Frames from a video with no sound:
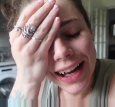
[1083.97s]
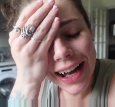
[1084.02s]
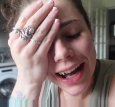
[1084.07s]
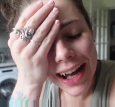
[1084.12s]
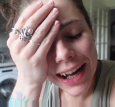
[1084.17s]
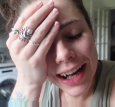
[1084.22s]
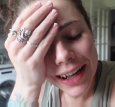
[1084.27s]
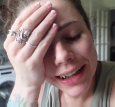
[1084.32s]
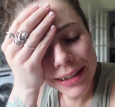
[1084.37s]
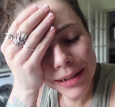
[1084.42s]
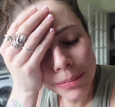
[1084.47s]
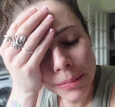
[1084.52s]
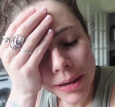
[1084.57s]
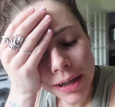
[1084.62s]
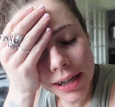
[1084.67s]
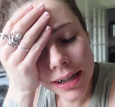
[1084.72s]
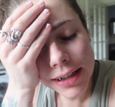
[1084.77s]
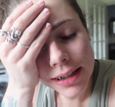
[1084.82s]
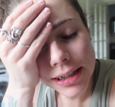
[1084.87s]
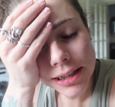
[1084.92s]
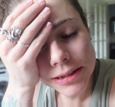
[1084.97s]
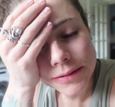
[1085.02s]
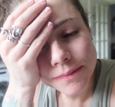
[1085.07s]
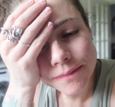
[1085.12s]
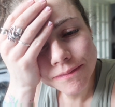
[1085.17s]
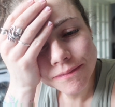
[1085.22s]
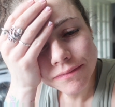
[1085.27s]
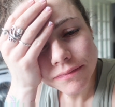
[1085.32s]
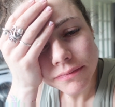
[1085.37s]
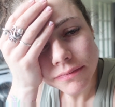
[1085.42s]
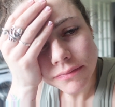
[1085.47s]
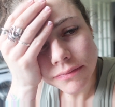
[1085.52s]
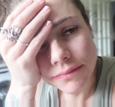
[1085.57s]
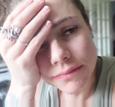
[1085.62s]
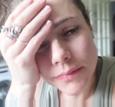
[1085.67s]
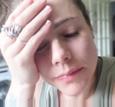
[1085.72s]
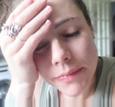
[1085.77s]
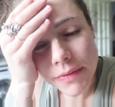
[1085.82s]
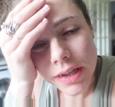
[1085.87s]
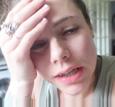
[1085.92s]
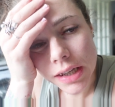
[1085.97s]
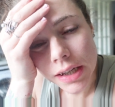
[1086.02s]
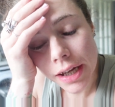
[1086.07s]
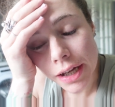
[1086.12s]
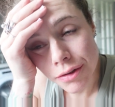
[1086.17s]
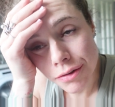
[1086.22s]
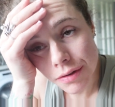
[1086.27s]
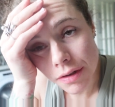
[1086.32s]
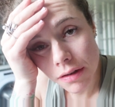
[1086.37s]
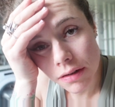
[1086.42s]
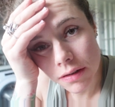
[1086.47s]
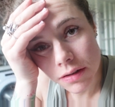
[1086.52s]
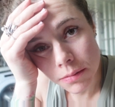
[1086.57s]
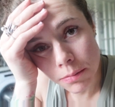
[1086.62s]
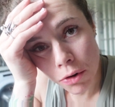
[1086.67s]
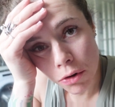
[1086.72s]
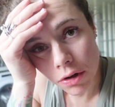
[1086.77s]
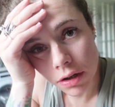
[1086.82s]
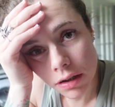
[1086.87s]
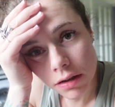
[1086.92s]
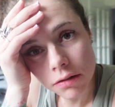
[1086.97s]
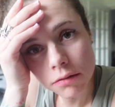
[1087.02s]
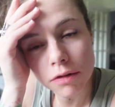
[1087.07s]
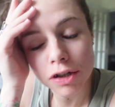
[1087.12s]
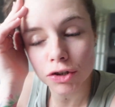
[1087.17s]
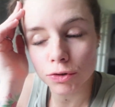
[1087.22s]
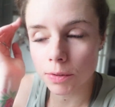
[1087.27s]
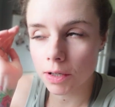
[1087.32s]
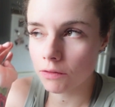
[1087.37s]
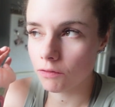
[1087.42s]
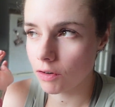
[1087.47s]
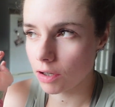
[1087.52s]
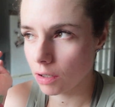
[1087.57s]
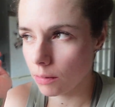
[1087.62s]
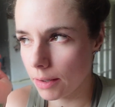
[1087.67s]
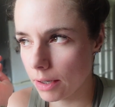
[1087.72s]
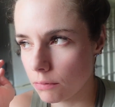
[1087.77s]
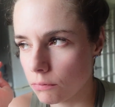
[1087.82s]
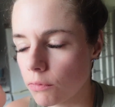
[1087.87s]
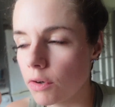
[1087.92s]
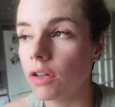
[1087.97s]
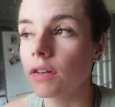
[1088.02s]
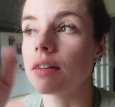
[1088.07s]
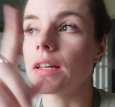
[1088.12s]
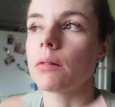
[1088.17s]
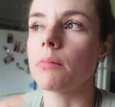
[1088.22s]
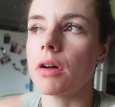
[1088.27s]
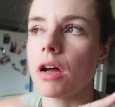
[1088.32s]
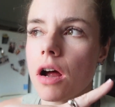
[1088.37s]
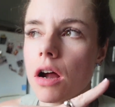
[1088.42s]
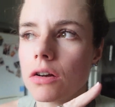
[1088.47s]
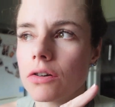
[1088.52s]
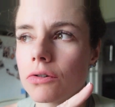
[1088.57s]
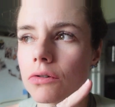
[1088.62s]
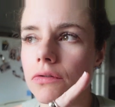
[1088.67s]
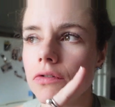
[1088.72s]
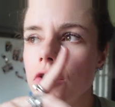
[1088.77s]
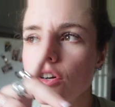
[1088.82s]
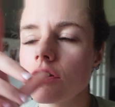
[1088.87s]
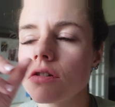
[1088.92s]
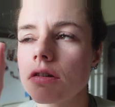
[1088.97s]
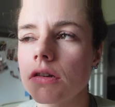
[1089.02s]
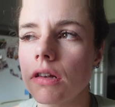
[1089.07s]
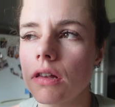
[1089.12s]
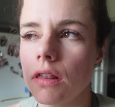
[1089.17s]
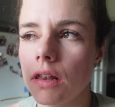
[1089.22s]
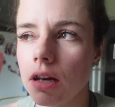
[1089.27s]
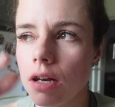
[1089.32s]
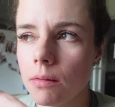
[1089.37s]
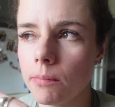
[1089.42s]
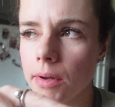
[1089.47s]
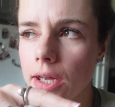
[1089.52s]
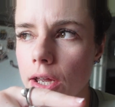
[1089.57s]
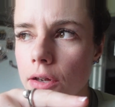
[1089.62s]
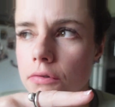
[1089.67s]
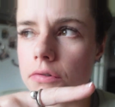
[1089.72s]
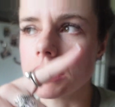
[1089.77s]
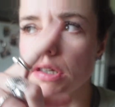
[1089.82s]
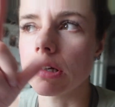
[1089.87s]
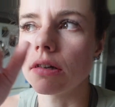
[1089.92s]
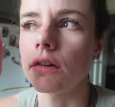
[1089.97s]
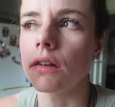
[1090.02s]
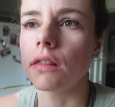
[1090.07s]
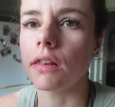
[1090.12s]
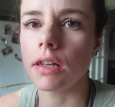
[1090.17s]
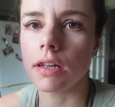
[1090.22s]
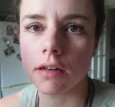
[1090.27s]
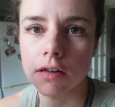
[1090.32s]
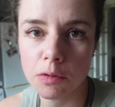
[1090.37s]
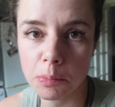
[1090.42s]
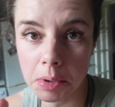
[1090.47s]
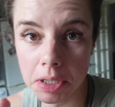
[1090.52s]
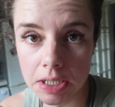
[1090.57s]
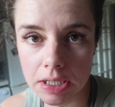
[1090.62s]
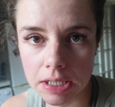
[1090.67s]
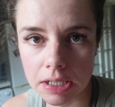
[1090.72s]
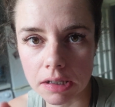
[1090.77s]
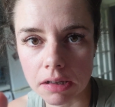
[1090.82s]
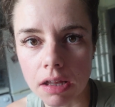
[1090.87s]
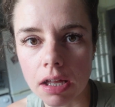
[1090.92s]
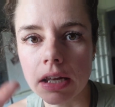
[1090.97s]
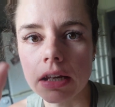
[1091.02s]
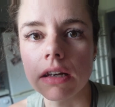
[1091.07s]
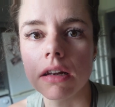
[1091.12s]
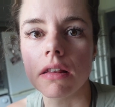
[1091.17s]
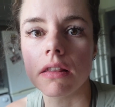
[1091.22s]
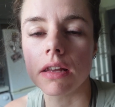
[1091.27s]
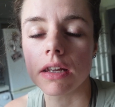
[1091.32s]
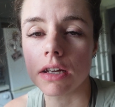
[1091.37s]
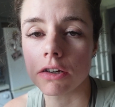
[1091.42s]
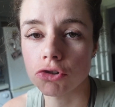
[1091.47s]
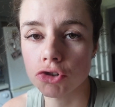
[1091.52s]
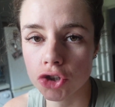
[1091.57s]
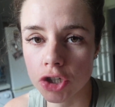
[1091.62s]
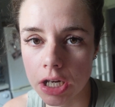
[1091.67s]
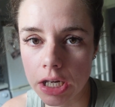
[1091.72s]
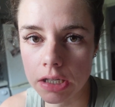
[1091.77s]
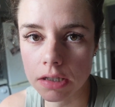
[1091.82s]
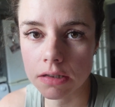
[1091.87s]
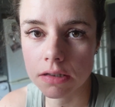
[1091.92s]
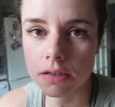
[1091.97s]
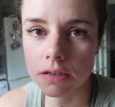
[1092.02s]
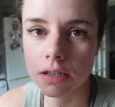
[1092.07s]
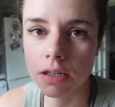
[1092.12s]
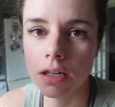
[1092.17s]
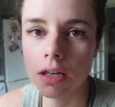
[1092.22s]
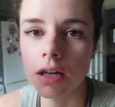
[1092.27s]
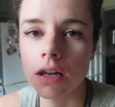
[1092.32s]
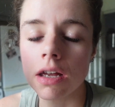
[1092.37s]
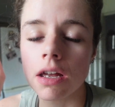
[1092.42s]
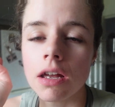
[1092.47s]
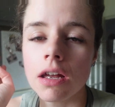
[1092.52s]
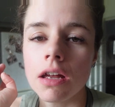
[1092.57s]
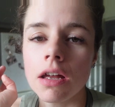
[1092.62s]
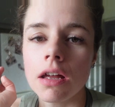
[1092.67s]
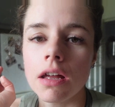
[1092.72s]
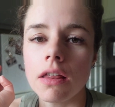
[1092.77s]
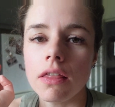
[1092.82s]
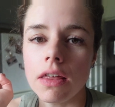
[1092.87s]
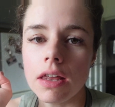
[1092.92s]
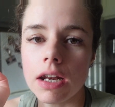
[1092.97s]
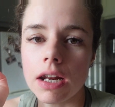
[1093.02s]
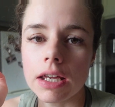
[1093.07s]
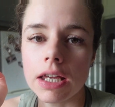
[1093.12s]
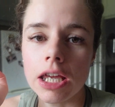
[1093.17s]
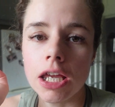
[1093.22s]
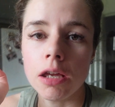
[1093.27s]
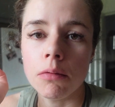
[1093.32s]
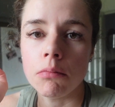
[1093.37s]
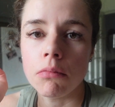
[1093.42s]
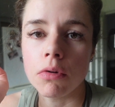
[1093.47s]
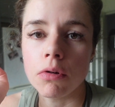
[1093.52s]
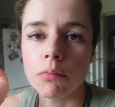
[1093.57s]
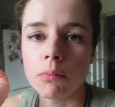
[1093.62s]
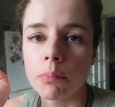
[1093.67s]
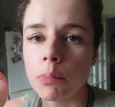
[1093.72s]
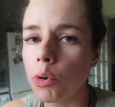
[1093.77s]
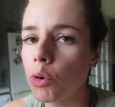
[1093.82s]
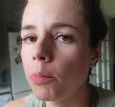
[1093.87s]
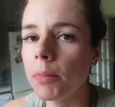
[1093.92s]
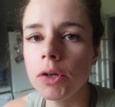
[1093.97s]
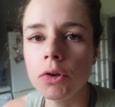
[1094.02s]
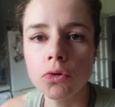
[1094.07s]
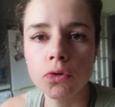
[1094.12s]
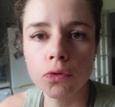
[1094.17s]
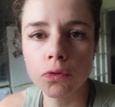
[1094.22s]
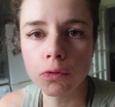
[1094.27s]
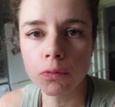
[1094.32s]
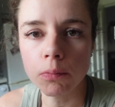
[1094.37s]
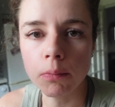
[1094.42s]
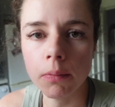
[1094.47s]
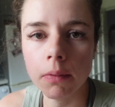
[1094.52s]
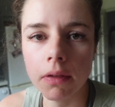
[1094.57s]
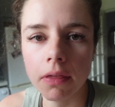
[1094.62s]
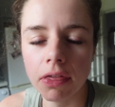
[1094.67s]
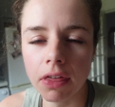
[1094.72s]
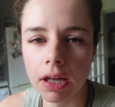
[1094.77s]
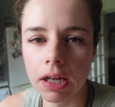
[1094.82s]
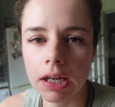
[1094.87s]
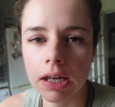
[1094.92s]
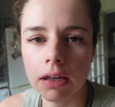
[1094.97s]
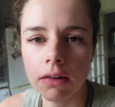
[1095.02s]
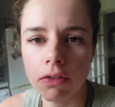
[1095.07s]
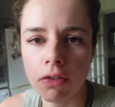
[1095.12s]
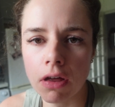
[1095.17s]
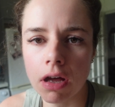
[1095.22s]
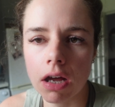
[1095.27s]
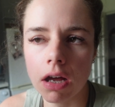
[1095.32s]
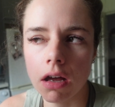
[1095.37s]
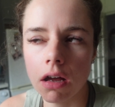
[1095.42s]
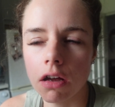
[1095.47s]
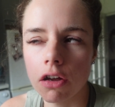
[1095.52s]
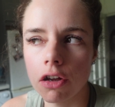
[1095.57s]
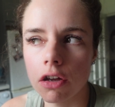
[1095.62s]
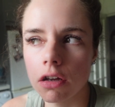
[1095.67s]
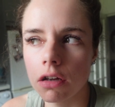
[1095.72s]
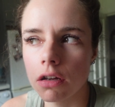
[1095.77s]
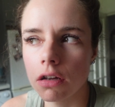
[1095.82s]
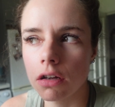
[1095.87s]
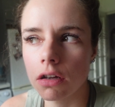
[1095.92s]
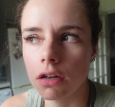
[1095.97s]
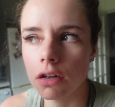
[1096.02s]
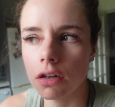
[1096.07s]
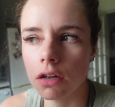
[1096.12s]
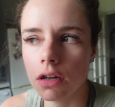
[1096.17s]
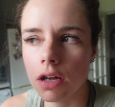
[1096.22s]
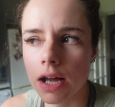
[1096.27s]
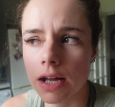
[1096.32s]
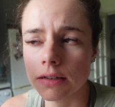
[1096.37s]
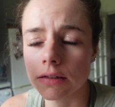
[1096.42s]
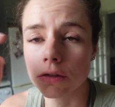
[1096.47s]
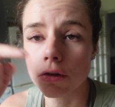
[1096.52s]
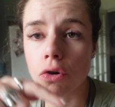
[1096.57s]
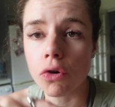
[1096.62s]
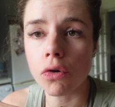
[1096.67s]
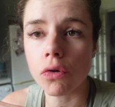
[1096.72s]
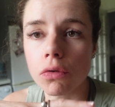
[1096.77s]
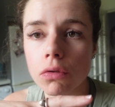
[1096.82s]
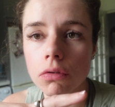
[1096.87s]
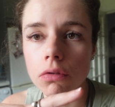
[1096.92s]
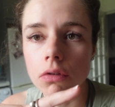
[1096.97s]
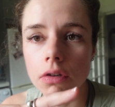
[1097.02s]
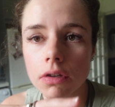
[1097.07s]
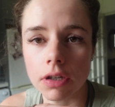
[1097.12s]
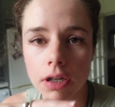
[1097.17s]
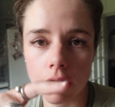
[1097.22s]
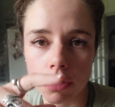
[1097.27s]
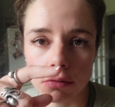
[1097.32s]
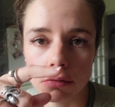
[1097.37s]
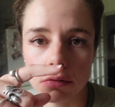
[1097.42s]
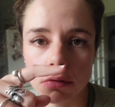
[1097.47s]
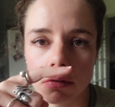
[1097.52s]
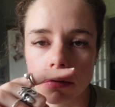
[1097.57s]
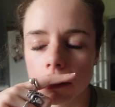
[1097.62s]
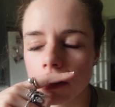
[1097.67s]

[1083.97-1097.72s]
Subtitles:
I had my... counselling this morning, which went really well. Well, I did my cardio first, then I had my counselling, then I had a PT client, then I trained. Then I came bombing home thinking that I had a call now,